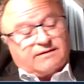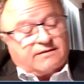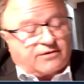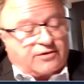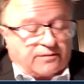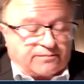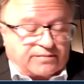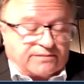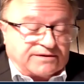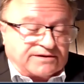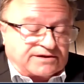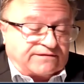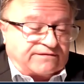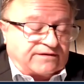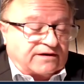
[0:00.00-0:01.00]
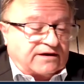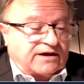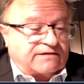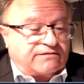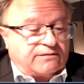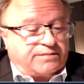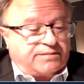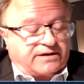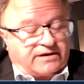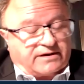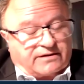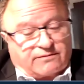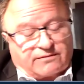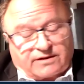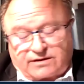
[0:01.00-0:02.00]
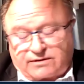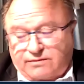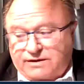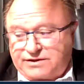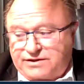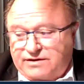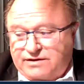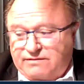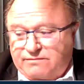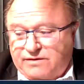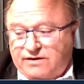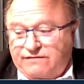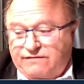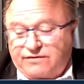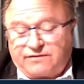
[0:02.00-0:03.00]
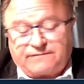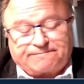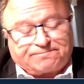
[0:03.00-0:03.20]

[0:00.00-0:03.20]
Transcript: compliments, if you like, for picking the right question, in my view.